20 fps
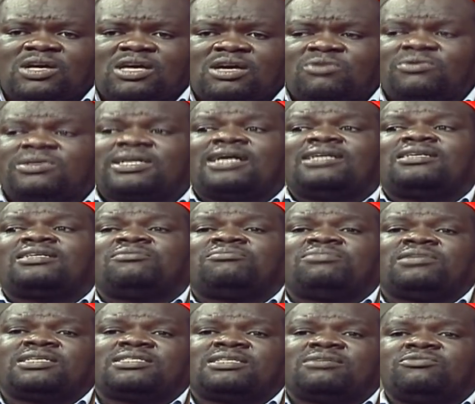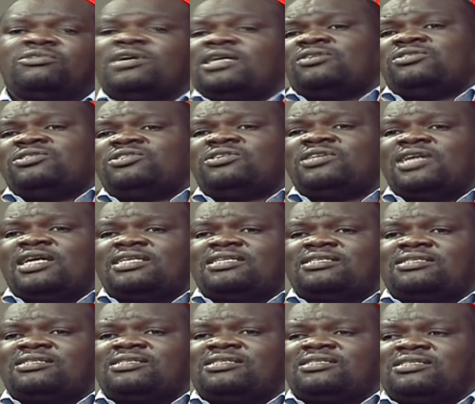We can't replace them. We are not
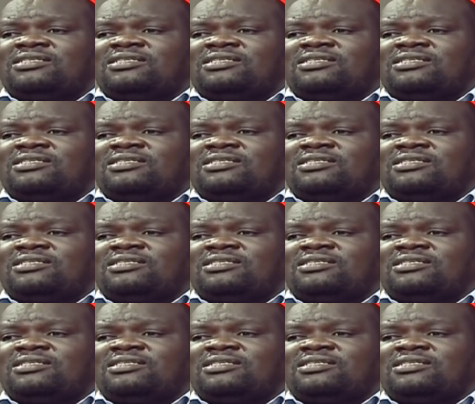journalists.